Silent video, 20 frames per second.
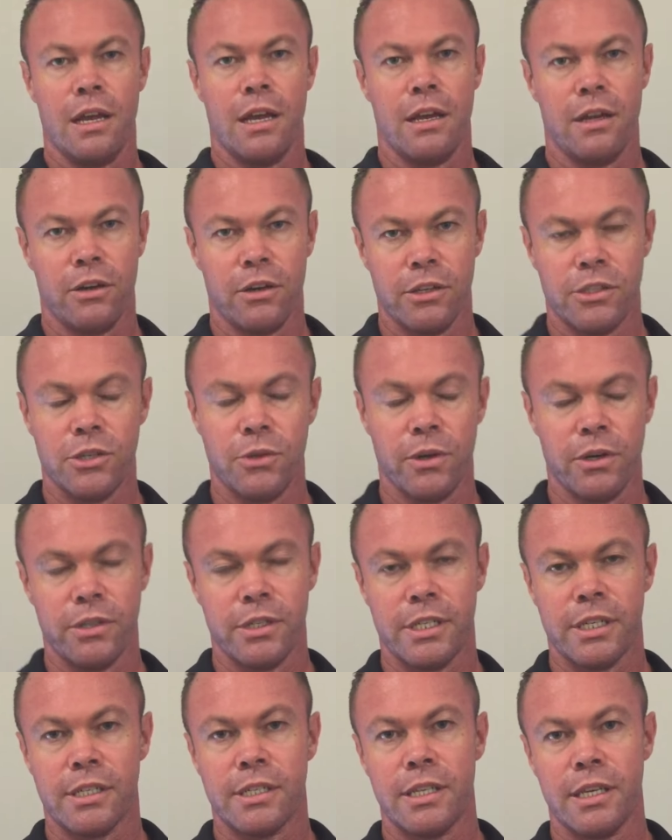I got
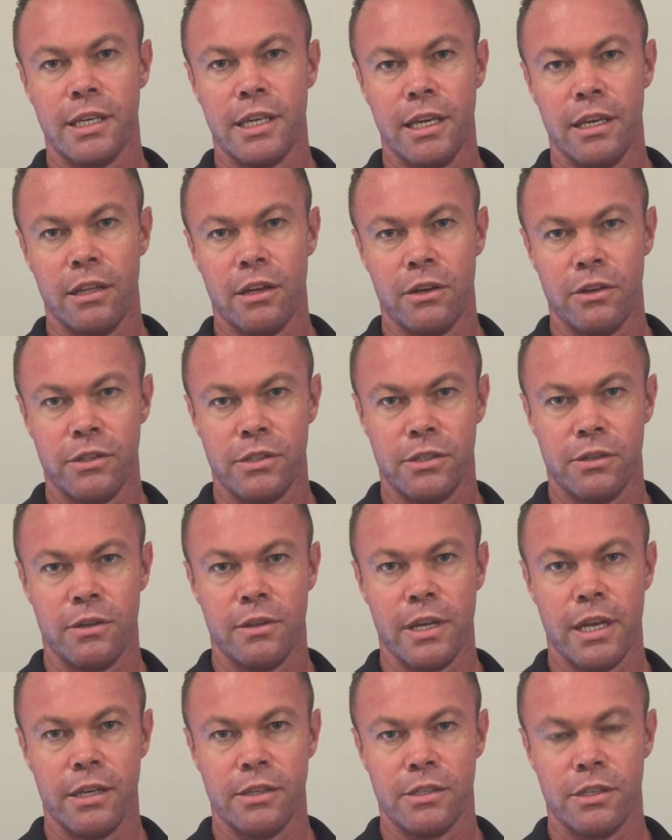260 kilos
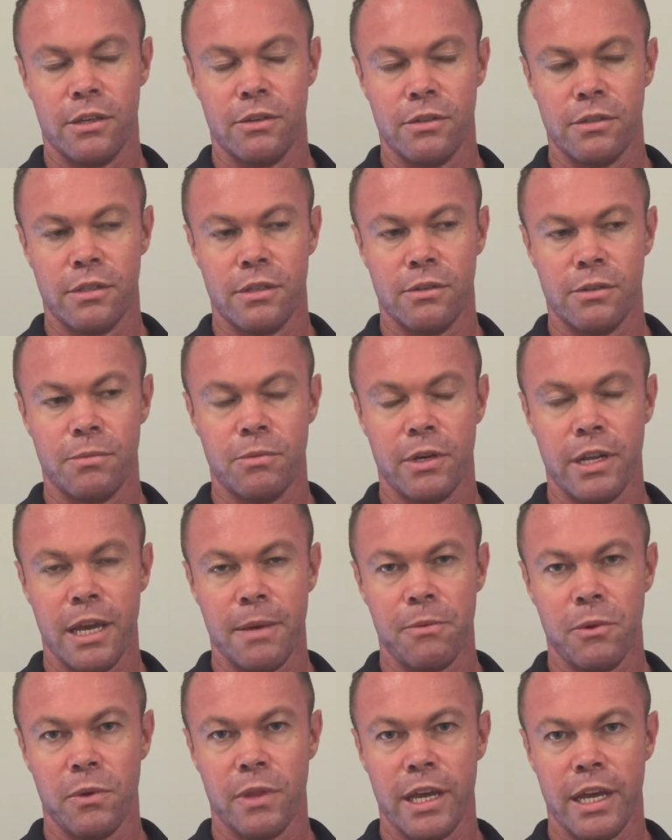on that, so I was pretty
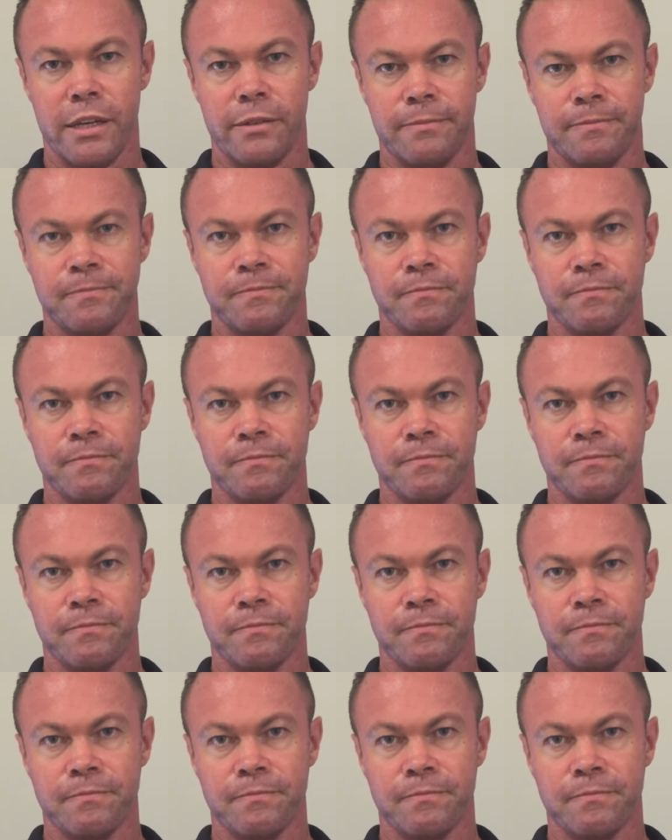happy with that.